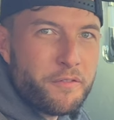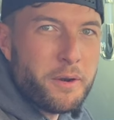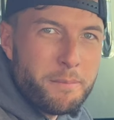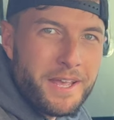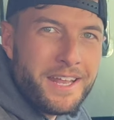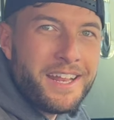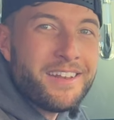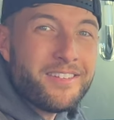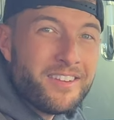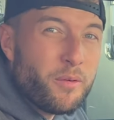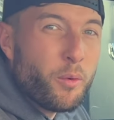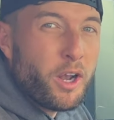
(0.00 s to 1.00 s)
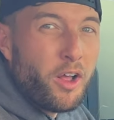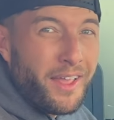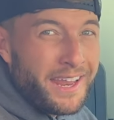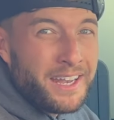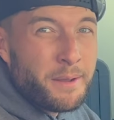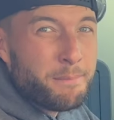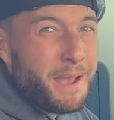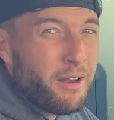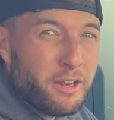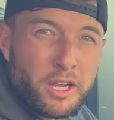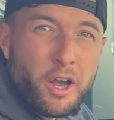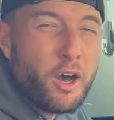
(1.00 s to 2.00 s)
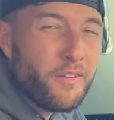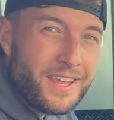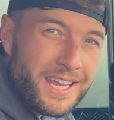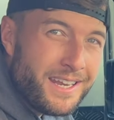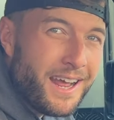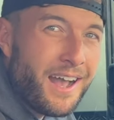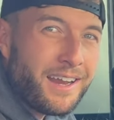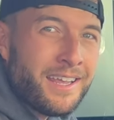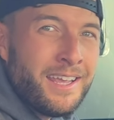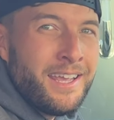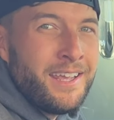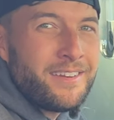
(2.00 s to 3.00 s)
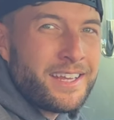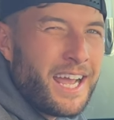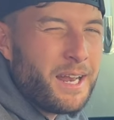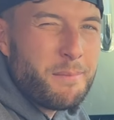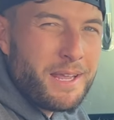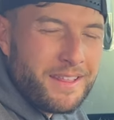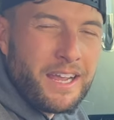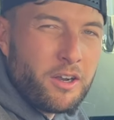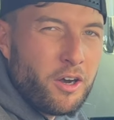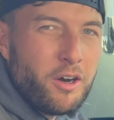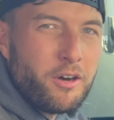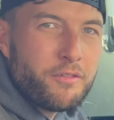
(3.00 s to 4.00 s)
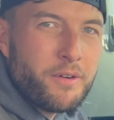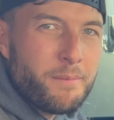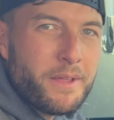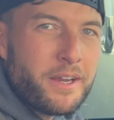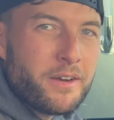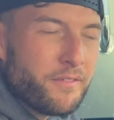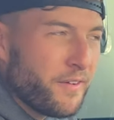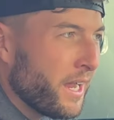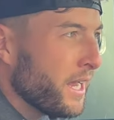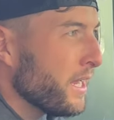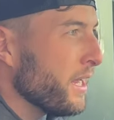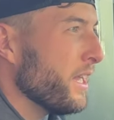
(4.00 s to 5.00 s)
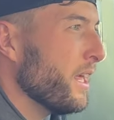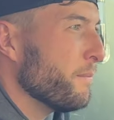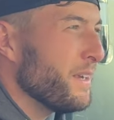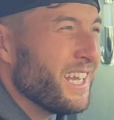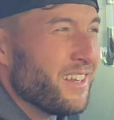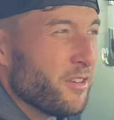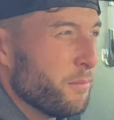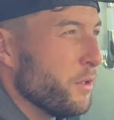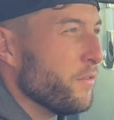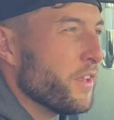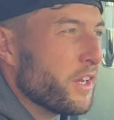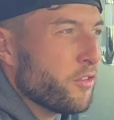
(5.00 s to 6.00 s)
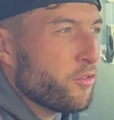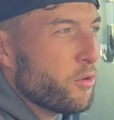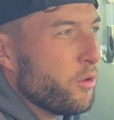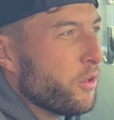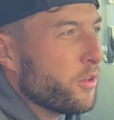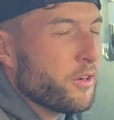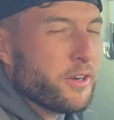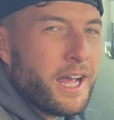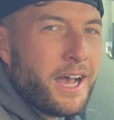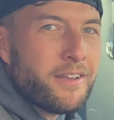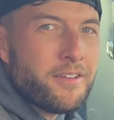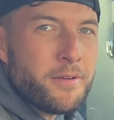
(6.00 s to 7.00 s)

for a bit and see what all I end up mounting on the e-dock to kind of make that call from there if I end up needing to move the controller or not.